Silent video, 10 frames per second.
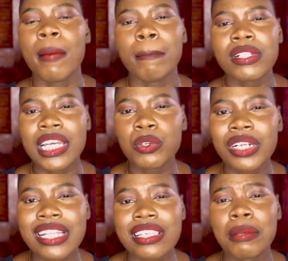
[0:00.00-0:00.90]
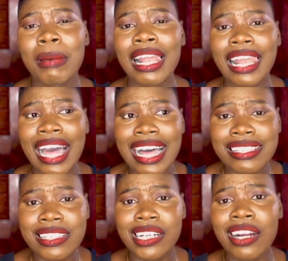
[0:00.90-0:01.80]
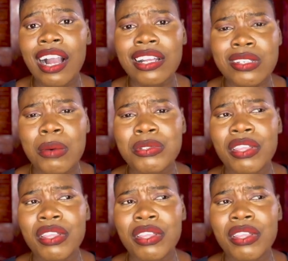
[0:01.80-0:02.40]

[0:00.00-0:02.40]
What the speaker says: But I know that in my last year I got up to